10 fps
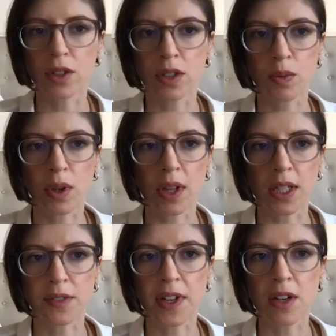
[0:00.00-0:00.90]
just one
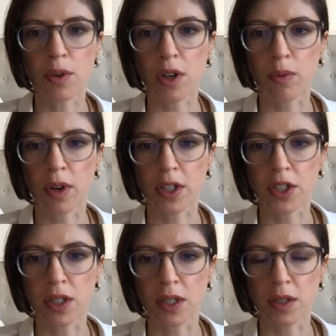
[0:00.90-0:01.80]
last very quick
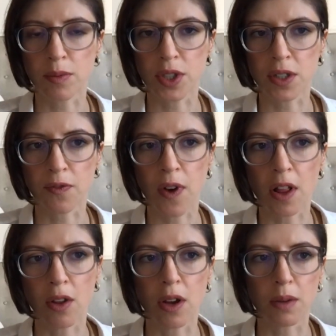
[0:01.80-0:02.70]
question, which is a
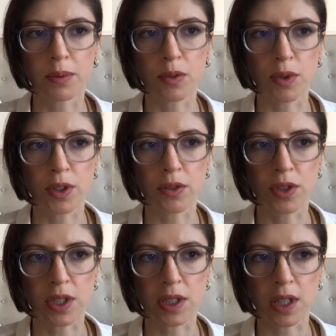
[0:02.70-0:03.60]
follow-up to what you
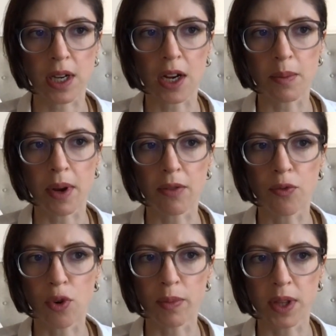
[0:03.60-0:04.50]
just laid out about
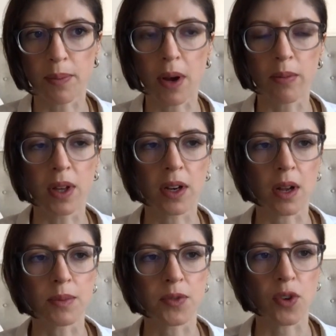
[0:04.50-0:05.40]
informing the public,
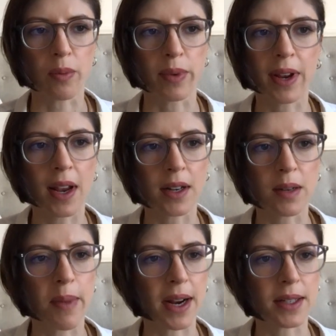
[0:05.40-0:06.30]
comes from
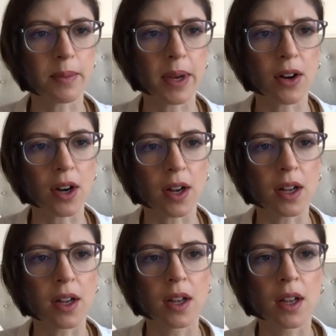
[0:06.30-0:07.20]
Rhiannon McNamara,
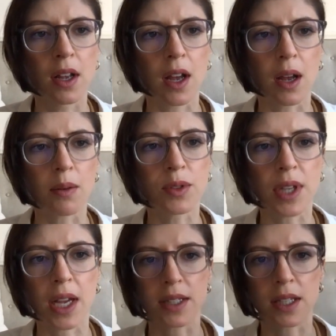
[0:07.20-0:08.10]
who's
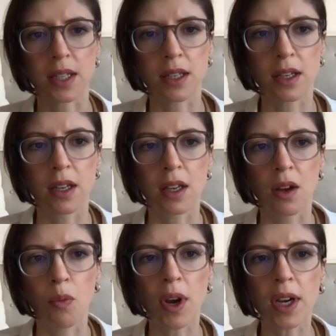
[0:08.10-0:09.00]
asking,
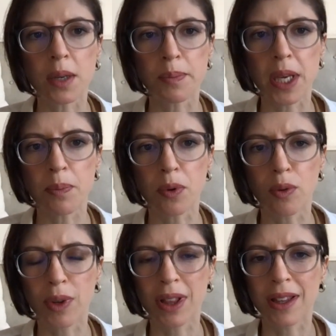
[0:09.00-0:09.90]
what can people
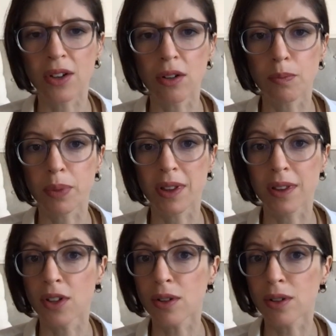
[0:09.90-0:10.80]
with little
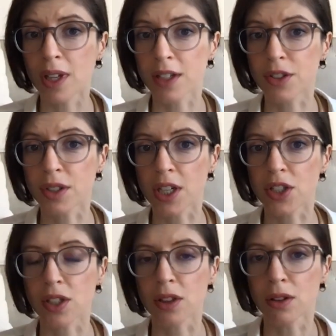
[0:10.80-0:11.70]
political
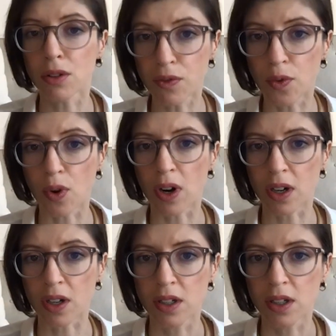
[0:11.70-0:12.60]
education look
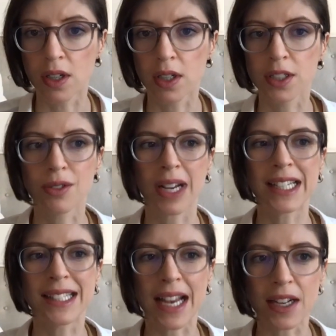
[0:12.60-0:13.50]
for to
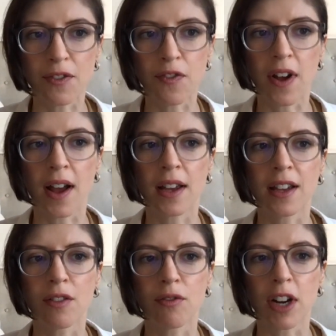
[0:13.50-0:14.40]
identify
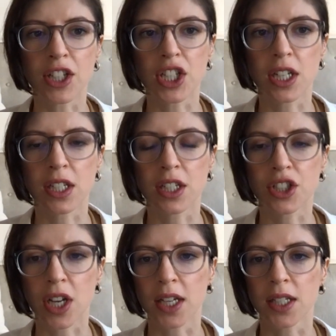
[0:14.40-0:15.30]
Russian and
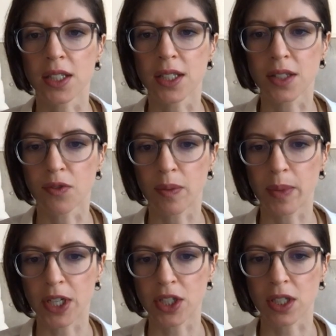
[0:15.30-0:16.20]
Chinese
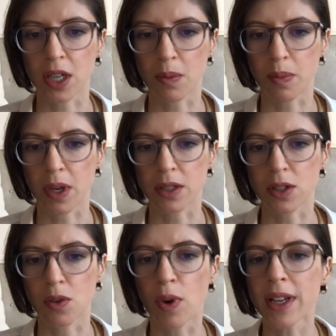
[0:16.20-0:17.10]
disinformation campaigns?
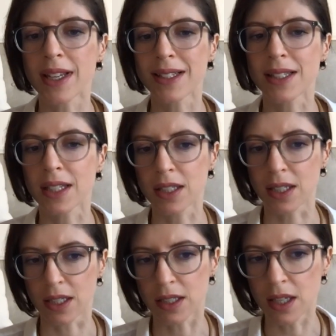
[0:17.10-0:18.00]
So what can
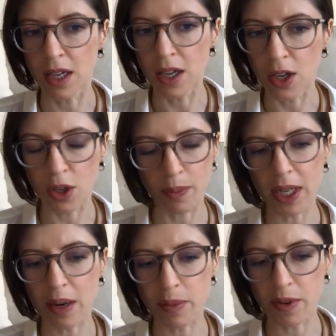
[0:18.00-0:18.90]
citizens who may
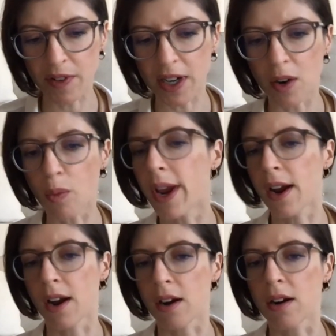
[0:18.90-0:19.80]
not be very
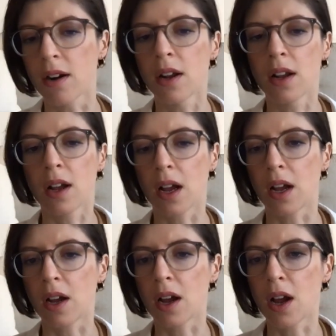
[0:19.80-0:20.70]
aware
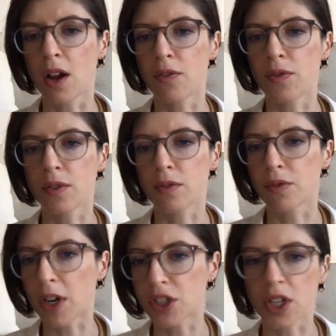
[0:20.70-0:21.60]
of
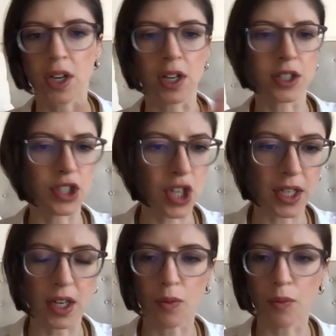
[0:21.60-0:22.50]
Russia,
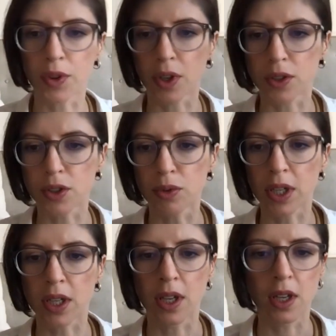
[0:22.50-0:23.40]
China, and what they're
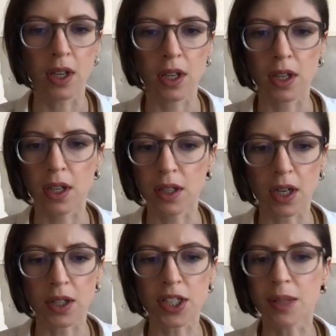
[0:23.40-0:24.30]
doing, are
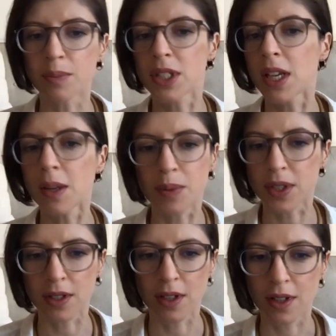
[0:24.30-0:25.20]
there some
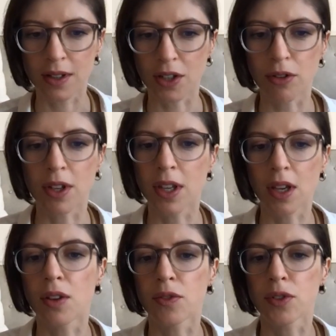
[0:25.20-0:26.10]
tips that you can
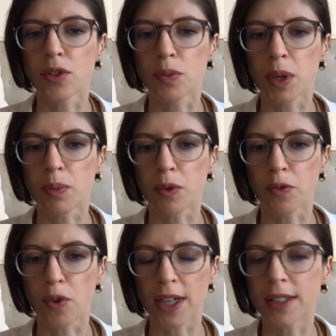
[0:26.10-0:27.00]
give to people
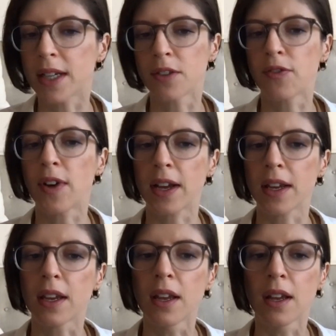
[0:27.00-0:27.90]
for identifying